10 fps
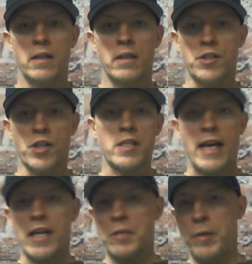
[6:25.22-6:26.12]
Just
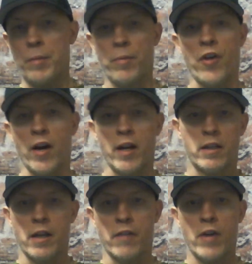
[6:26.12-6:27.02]
as people thought it
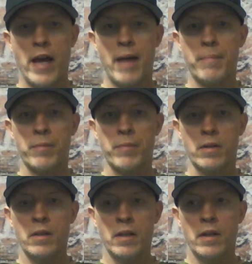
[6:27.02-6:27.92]
could never
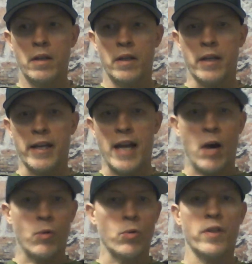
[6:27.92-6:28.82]
happen. And
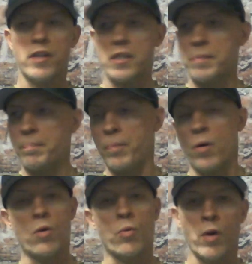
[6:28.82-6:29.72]
now we're in this
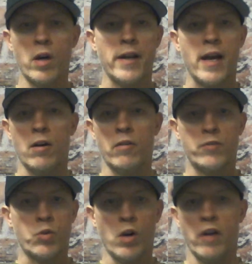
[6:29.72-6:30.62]
bull run now of
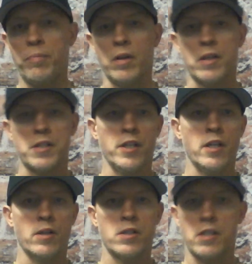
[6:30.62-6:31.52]
12 plus
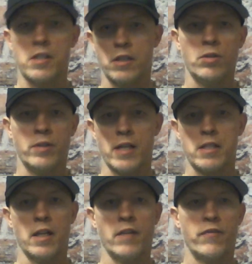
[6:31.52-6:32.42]
years since the
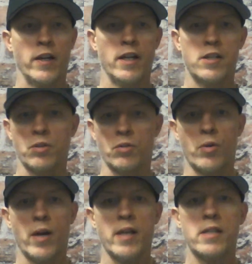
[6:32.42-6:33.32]
2008 financial
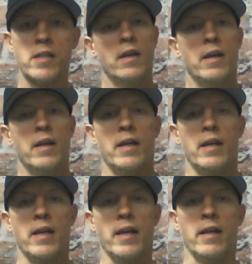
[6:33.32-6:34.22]
crisis.
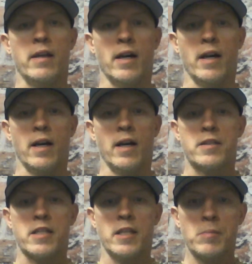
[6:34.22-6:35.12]
And it
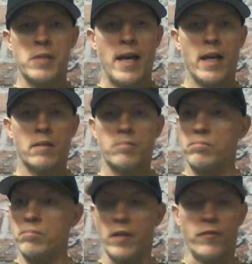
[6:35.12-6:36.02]
seems like,
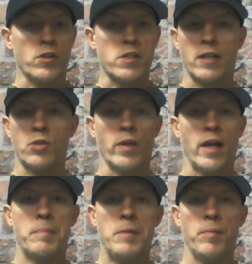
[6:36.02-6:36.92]
and it feels like to a
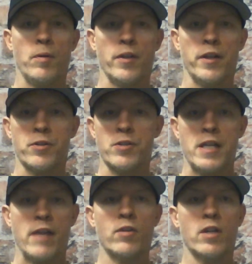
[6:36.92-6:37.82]
lot of people, that there's
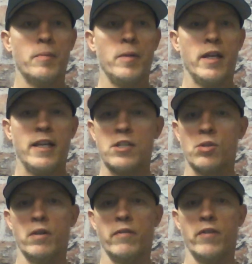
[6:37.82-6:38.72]
never going to be any
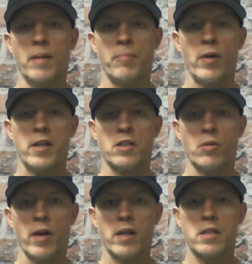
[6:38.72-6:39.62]
sort of price
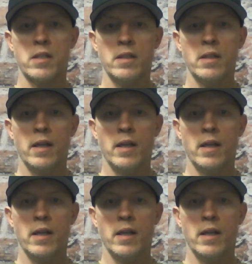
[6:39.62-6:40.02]
correction.